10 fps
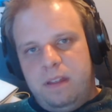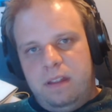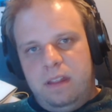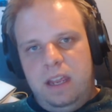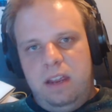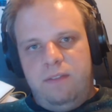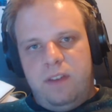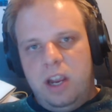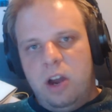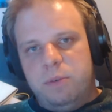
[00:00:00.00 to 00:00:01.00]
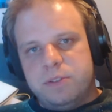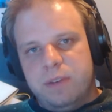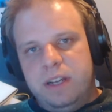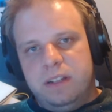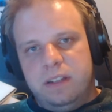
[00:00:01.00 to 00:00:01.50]
the video was
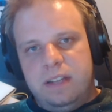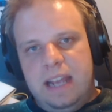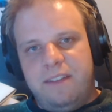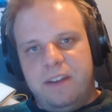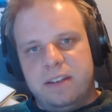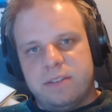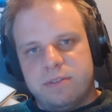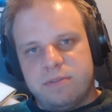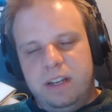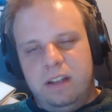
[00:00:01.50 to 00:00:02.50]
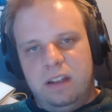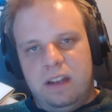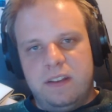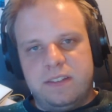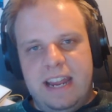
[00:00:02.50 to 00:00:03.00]
real, the evidence was real,
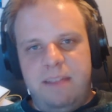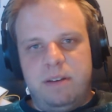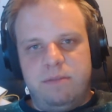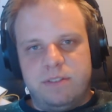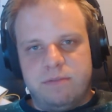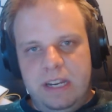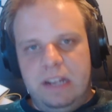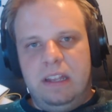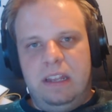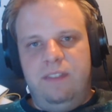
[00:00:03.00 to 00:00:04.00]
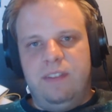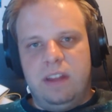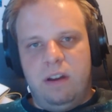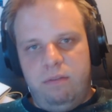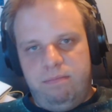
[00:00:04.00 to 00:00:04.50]
and the statement was real, even
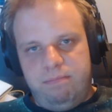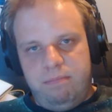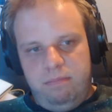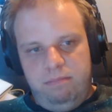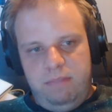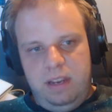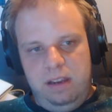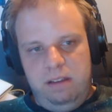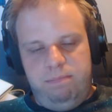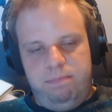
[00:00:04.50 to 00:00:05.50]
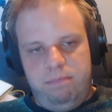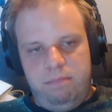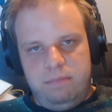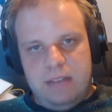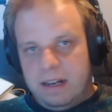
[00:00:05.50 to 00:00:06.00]
though he
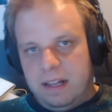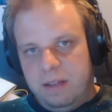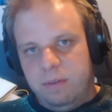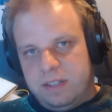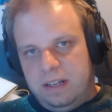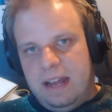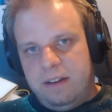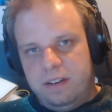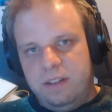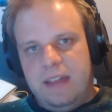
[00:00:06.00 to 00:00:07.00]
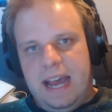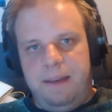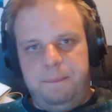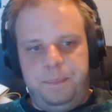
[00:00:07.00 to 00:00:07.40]
technically wasn't allowed to do that.